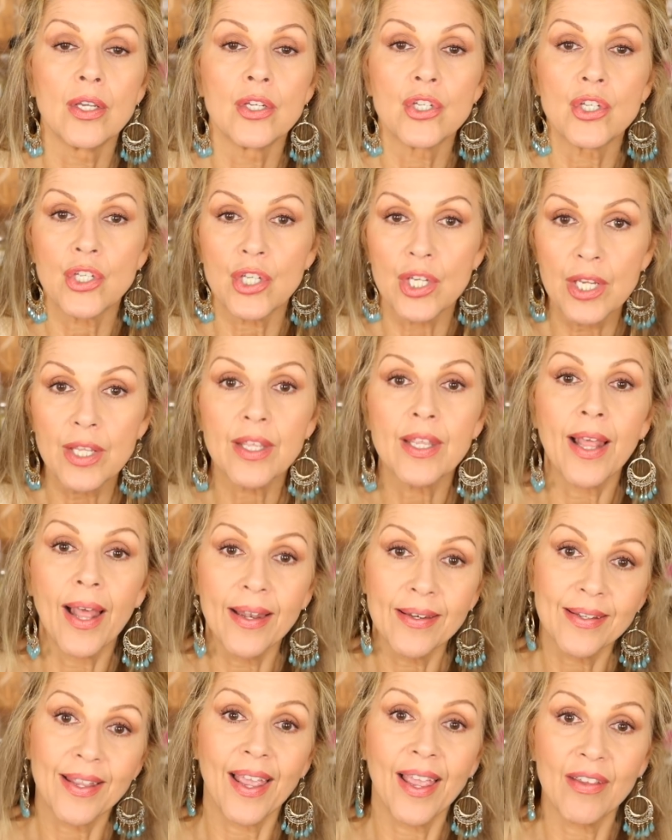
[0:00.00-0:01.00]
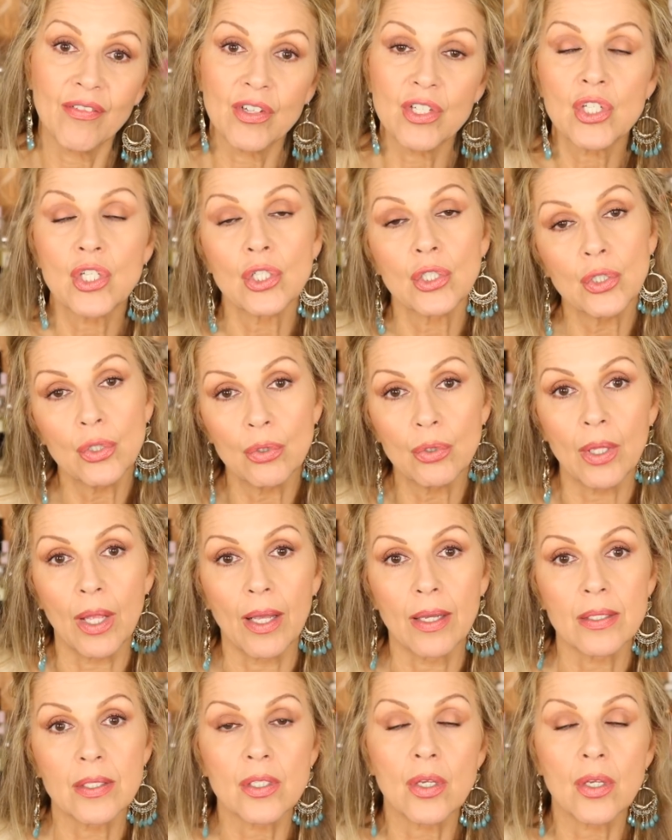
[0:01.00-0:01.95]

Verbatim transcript: she then gave it to Lula.